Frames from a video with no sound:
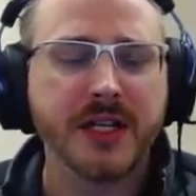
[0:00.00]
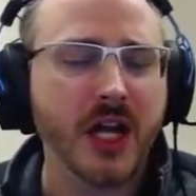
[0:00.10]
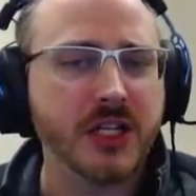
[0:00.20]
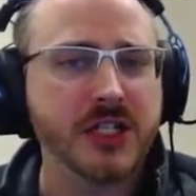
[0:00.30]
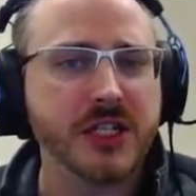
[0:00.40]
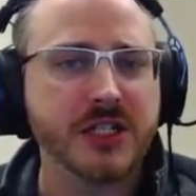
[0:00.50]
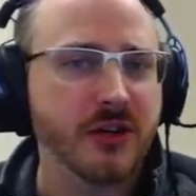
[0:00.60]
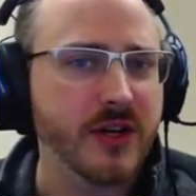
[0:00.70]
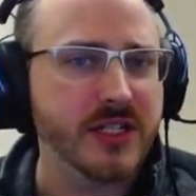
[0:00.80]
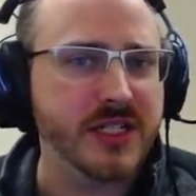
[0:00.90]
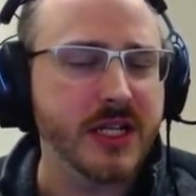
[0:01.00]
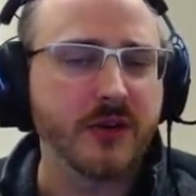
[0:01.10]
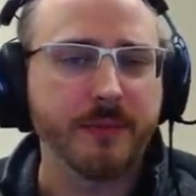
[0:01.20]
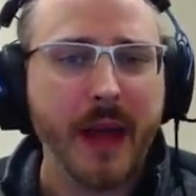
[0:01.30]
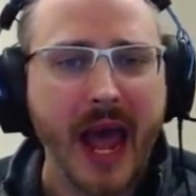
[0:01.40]
dungeons, there is
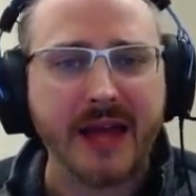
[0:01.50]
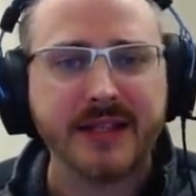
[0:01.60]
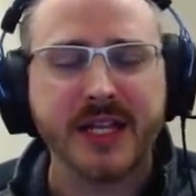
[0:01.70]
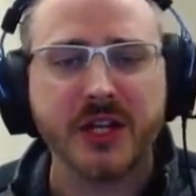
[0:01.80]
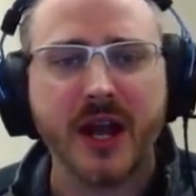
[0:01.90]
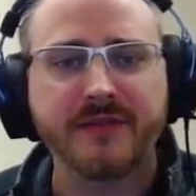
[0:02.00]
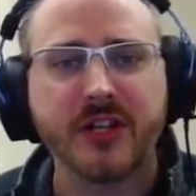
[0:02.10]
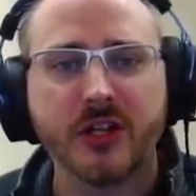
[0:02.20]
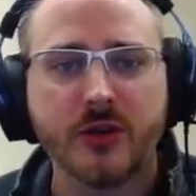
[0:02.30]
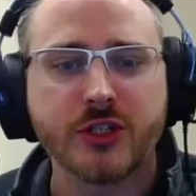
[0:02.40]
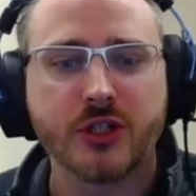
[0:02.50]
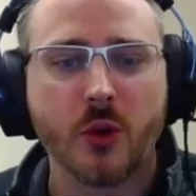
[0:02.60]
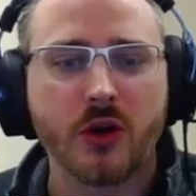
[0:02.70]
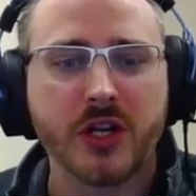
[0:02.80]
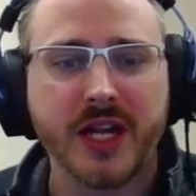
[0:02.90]
secret paths that you have to use in
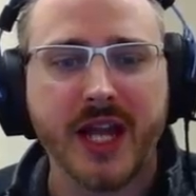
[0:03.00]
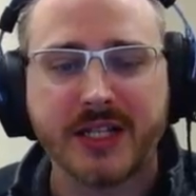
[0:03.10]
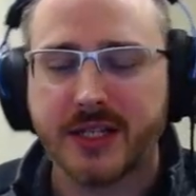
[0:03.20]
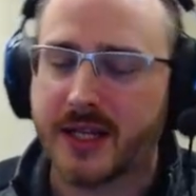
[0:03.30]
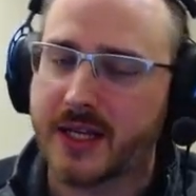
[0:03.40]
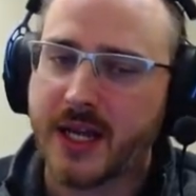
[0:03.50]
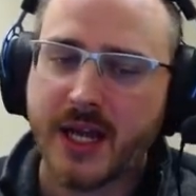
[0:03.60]
order to get to the